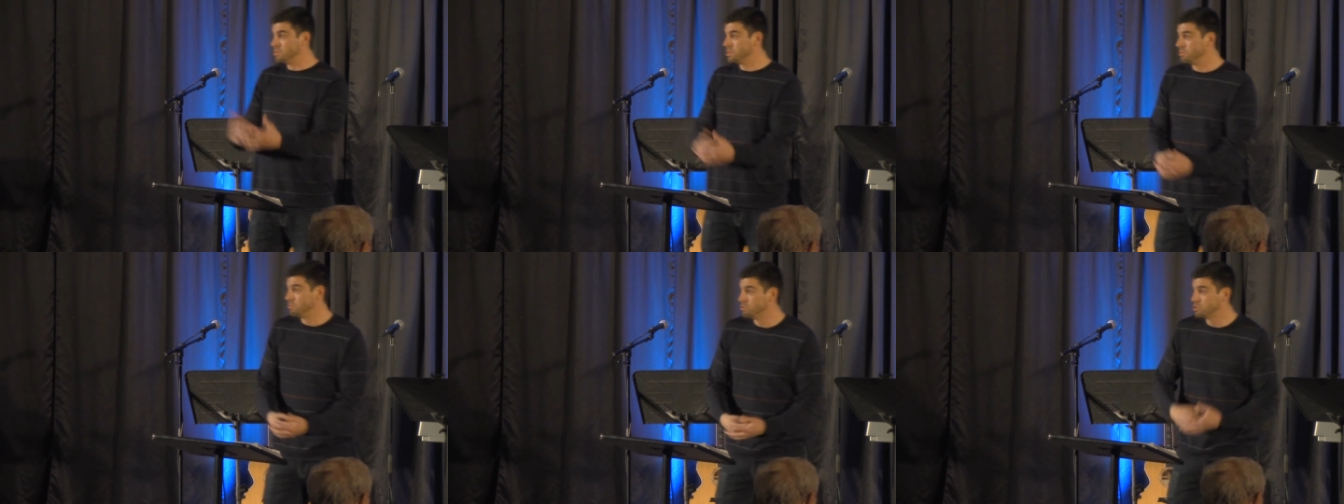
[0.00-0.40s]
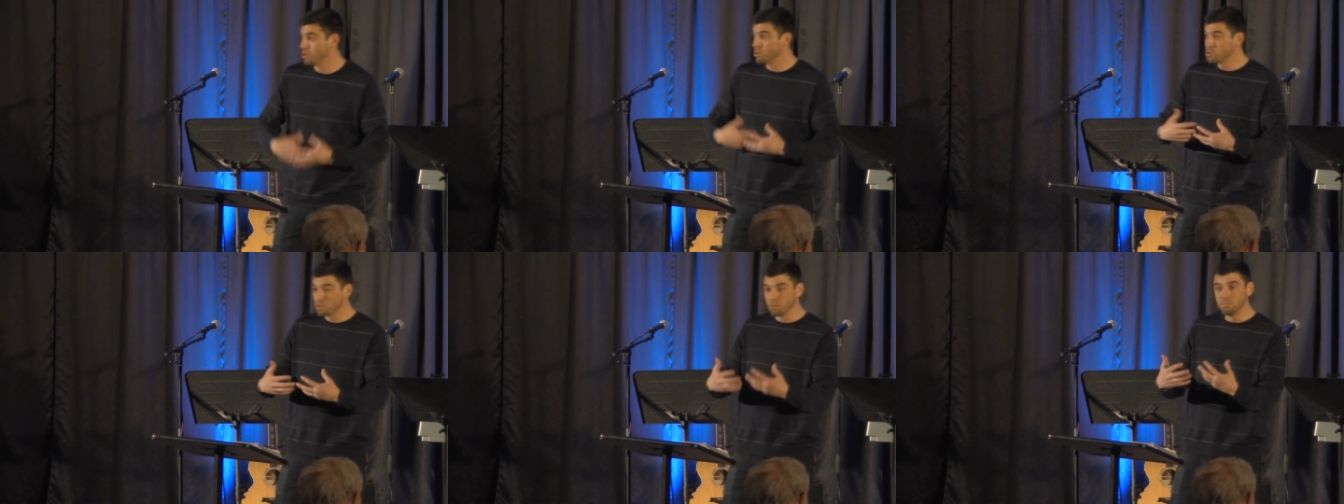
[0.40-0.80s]
some
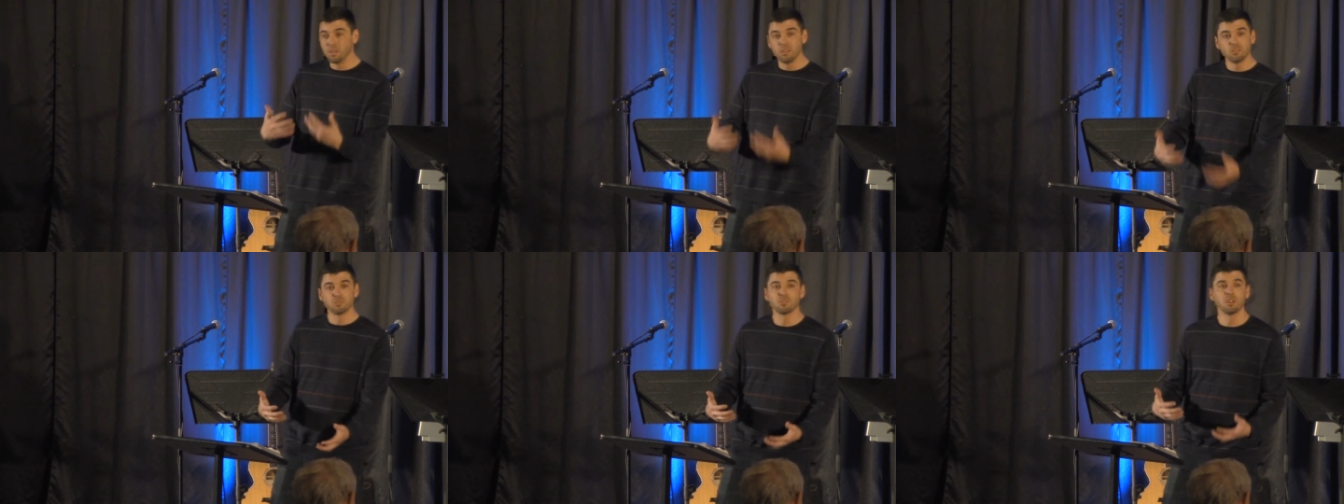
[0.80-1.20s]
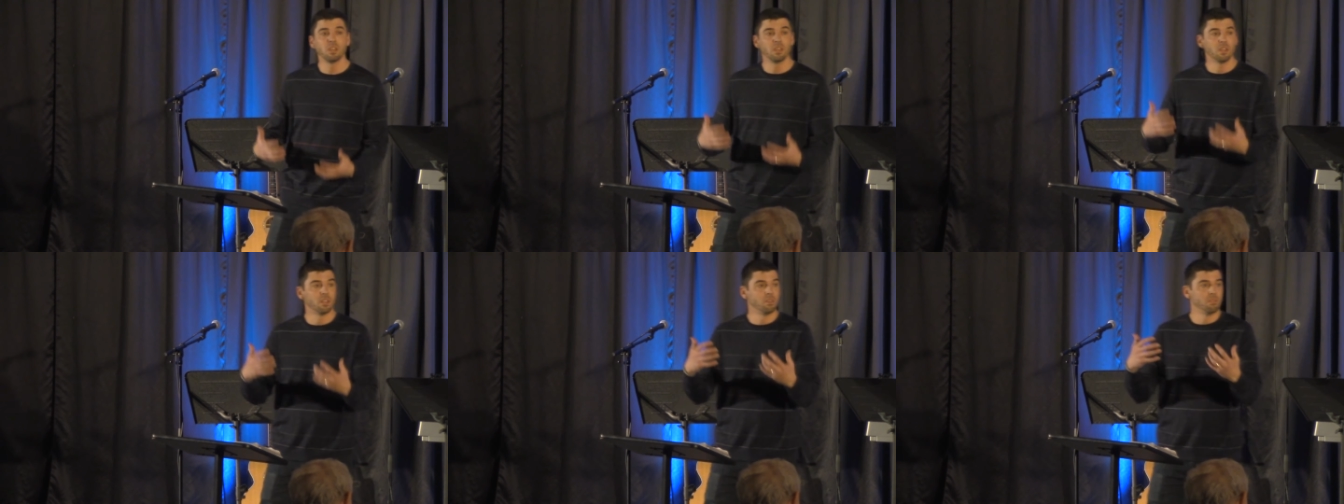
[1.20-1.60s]
social
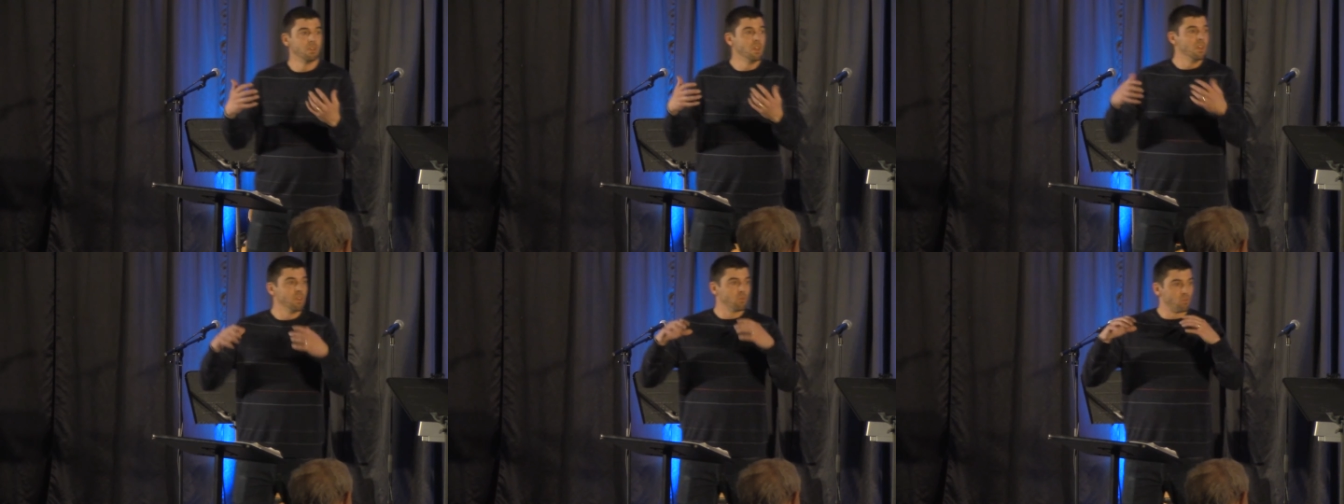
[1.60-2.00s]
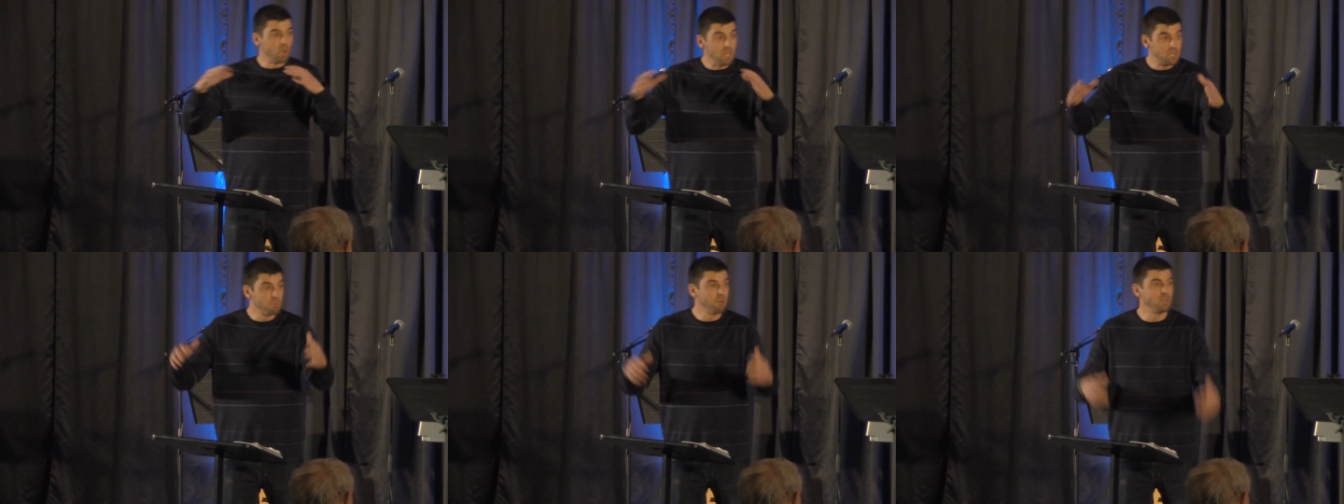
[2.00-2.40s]
ministry and
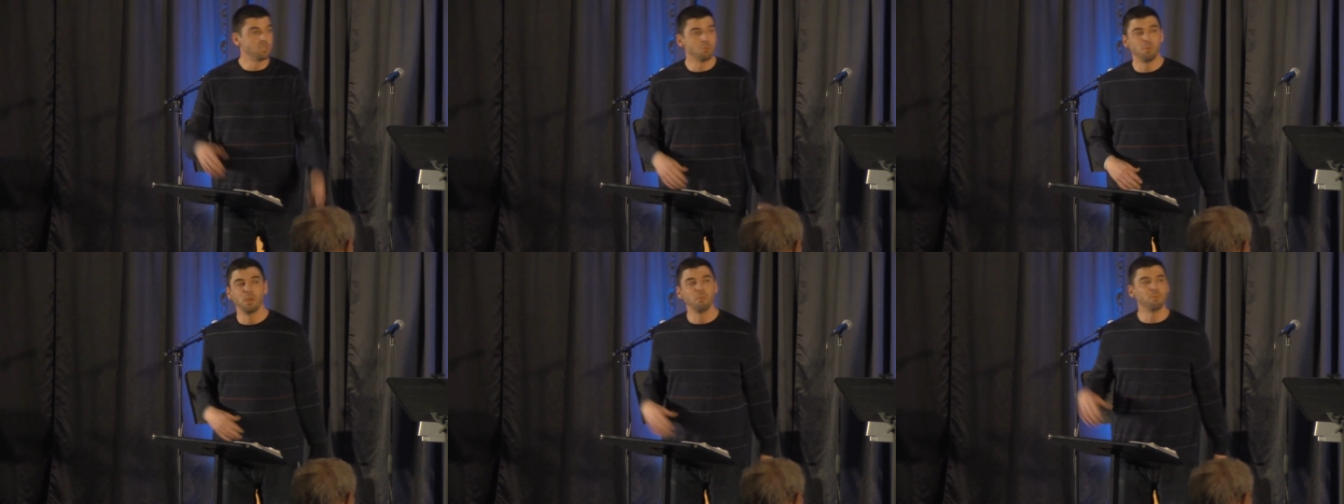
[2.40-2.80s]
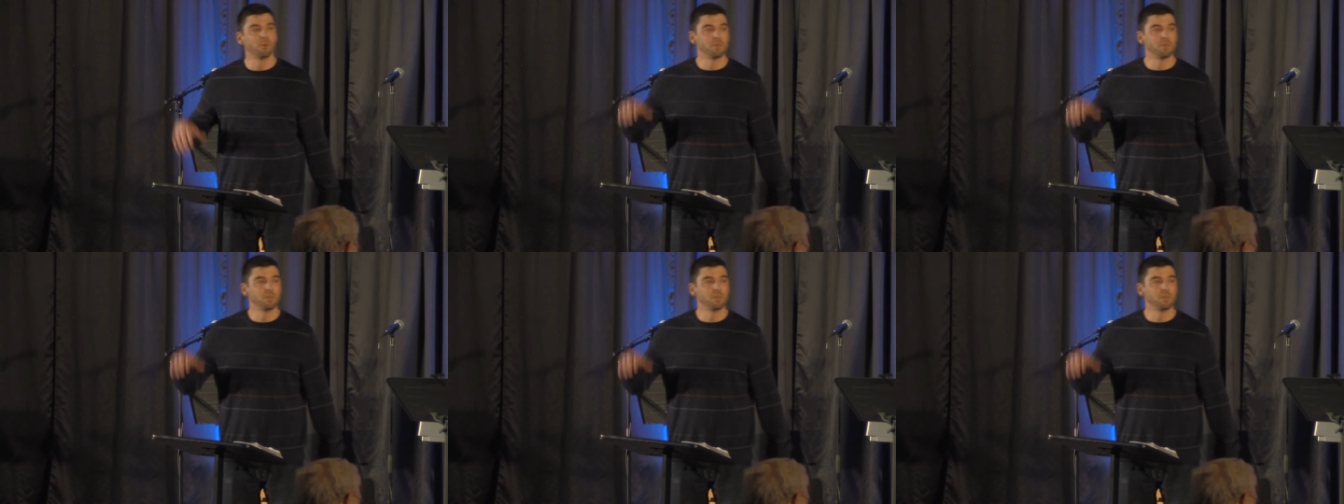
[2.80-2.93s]
reach a bunch of people.